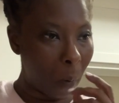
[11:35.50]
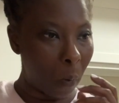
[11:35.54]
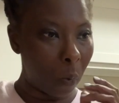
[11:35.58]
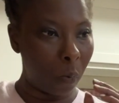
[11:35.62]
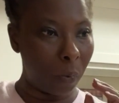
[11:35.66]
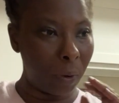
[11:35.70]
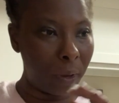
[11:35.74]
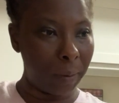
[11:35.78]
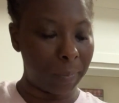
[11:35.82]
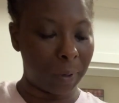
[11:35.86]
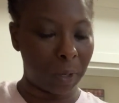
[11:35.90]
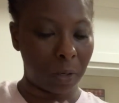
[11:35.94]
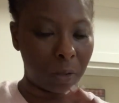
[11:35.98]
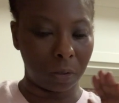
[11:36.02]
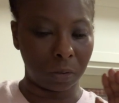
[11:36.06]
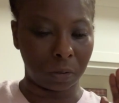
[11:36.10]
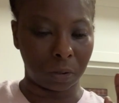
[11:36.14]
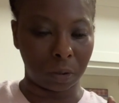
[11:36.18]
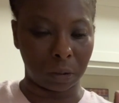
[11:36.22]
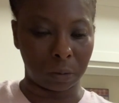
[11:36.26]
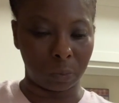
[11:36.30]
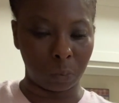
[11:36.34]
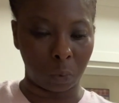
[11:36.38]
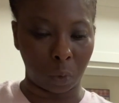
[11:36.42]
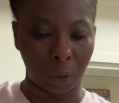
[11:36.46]
Wemos
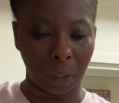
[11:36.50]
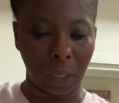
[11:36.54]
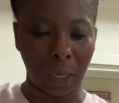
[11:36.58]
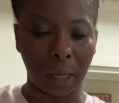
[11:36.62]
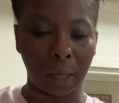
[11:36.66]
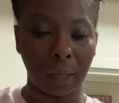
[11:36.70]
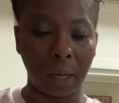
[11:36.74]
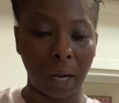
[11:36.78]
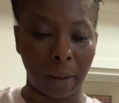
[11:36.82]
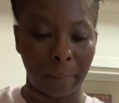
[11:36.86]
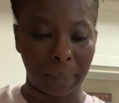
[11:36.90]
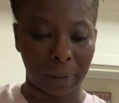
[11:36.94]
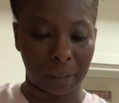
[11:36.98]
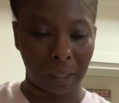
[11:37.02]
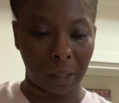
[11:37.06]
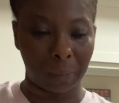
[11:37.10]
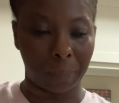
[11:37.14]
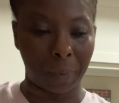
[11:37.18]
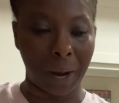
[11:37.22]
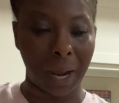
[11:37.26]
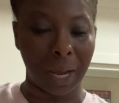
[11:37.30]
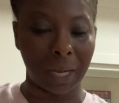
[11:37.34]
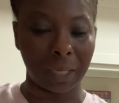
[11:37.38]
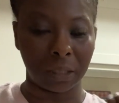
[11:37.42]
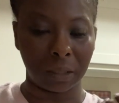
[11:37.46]
is more economically
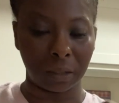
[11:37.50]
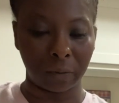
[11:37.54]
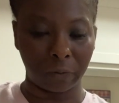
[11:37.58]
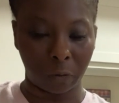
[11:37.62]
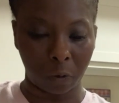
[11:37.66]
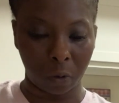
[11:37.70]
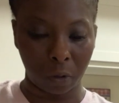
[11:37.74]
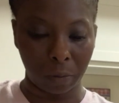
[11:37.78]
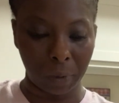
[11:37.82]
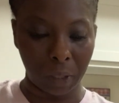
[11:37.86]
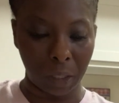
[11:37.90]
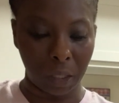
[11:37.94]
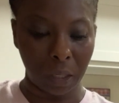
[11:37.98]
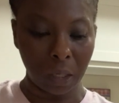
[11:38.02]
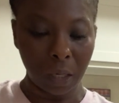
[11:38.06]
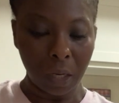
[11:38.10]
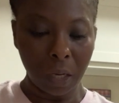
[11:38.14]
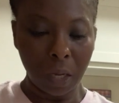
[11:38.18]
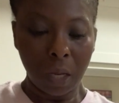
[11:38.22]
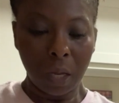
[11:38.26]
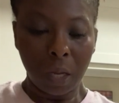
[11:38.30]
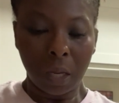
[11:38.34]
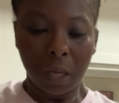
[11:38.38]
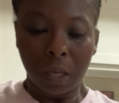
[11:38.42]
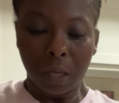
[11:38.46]
priced for me.
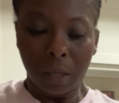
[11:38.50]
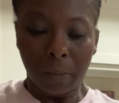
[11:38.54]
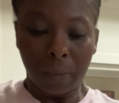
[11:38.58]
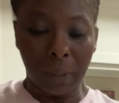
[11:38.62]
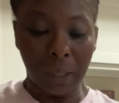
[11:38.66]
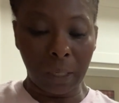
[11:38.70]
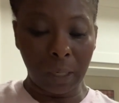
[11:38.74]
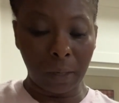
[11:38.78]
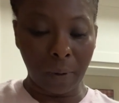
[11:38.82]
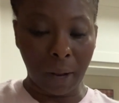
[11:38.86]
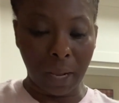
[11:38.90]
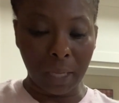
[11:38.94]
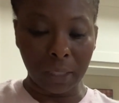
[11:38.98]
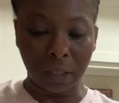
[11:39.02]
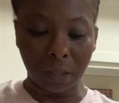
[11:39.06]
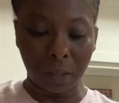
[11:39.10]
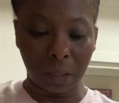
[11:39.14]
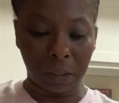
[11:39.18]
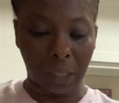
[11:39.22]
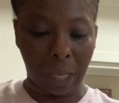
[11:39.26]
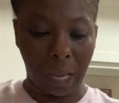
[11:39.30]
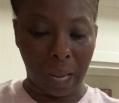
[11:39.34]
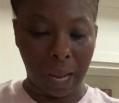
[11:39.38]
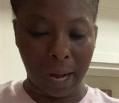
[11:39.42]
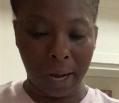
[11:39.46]
But anyway, so
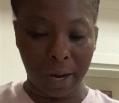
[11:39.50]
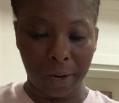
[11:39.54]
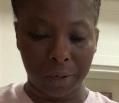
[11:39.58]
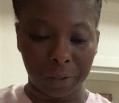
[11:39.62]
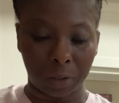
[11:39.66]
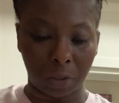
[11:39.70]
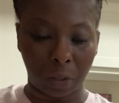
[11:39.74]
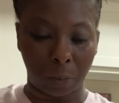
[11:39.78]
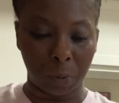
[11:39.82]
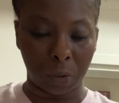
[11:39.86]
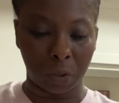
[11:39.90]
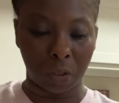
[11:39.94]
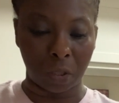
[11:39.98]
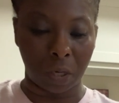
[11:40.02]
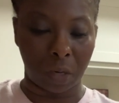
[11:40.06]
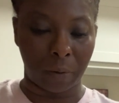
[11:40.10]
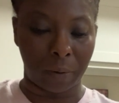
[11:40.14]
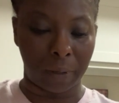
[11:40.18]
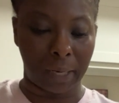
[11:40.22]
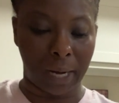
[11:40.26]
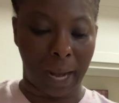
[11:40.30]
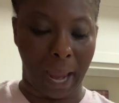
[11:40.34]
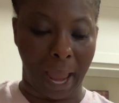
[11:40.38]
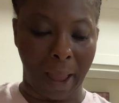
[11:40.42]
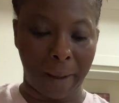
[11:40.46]
the hair, so I'm gonna show you
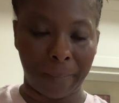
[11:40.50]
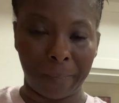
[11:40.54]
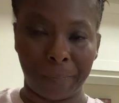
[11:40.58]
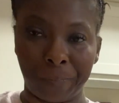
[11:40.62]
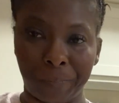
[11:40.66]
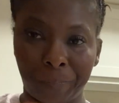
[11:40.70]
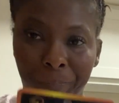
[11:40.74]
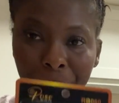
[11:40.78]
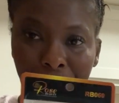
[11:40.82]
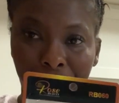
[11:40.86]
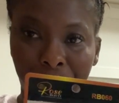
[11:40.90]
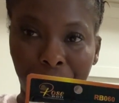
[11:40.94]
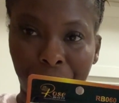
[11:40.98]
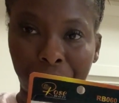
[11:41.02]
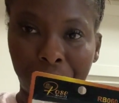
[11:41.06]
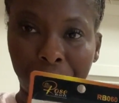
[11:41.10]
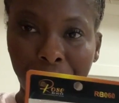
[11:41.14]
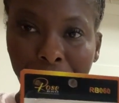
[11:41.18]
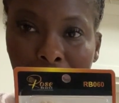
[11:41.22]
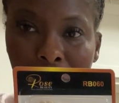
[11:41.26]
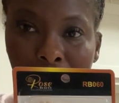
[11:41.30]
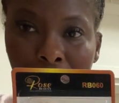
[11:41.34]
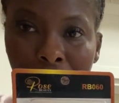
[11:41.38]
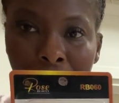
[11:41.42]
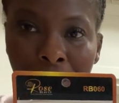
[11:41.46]
what I got.
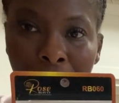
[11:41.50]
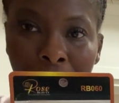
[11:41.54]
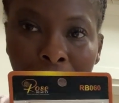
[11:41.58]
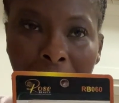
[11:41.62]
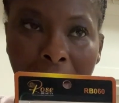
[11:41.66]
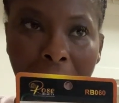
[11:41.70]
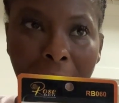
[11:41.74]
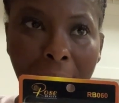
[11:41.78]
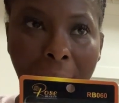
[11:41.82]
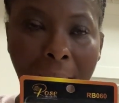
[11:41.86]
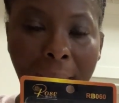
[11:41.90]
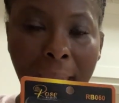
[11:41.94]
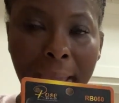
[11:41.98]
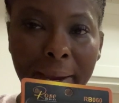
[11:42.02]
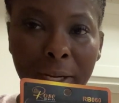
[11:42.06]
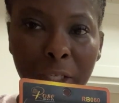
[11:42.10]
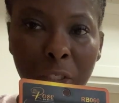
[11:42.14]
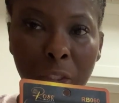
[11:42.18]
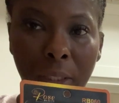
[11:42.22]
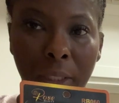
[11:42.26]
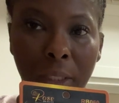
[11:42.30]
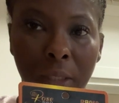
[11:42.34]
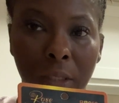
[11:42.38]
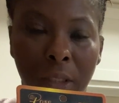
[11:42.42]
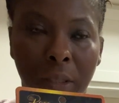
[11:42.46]
I got
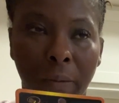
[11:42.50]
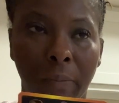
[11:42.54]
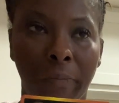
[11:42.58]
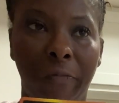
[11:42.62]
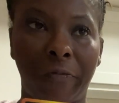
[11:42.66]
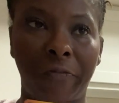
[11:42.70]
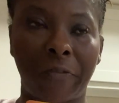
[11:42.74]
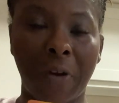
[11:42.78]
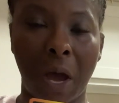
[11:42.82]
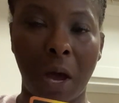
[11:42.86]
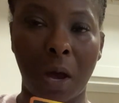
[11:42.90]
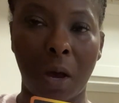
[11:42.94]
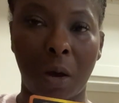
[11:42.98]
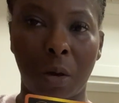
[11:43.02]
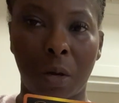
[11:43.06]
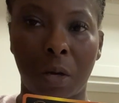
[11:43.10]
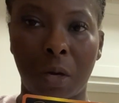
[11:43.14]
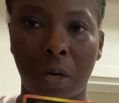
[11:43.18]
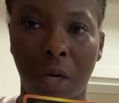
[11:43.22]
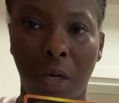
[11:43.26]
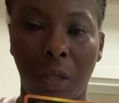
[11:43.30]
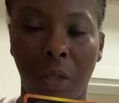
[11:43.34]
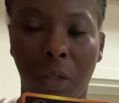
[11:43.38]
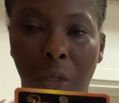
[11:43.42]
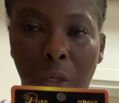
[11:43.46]
Ashlyn some fall
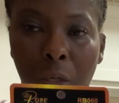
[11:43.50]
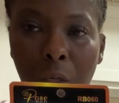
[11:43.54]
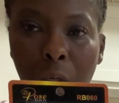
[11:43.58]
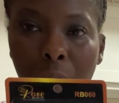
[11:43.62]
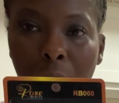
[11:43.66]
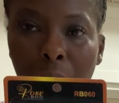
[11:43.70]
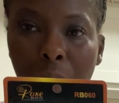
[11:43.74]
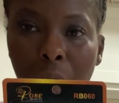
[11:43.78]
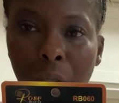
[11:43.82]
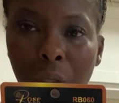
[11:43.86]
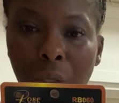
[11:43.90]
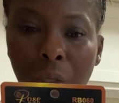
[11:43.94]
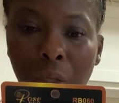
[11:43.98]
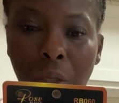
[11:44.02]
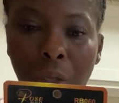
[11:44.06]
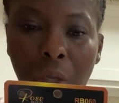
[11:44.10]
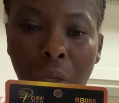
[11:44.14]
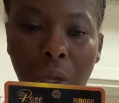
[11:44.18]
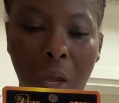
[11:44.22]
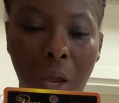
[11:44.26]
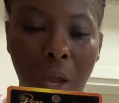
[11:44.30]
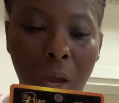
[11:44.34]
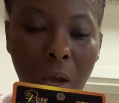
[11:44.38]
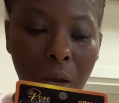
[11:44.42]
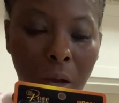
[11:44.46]
colored
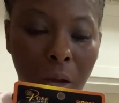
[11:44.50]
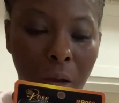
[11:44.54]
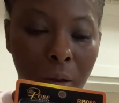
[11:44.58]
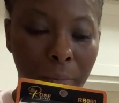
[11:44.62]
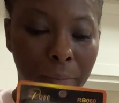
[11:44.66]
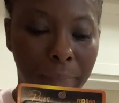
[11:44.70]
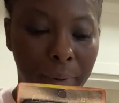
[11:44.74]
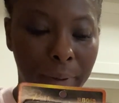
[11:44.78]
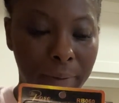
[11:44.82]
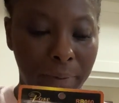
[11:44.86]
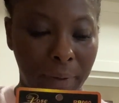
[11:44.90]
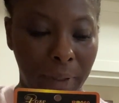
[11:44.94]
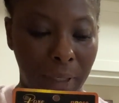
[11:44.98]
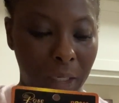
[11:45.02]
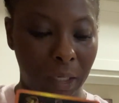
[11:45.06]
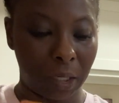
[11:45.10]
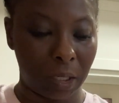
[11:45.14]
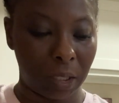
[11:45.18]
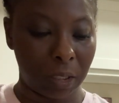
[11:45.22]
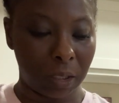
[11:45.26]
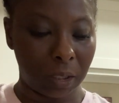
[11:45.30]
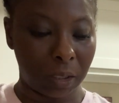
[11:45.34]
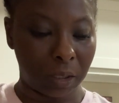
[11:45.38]
um, barrettes.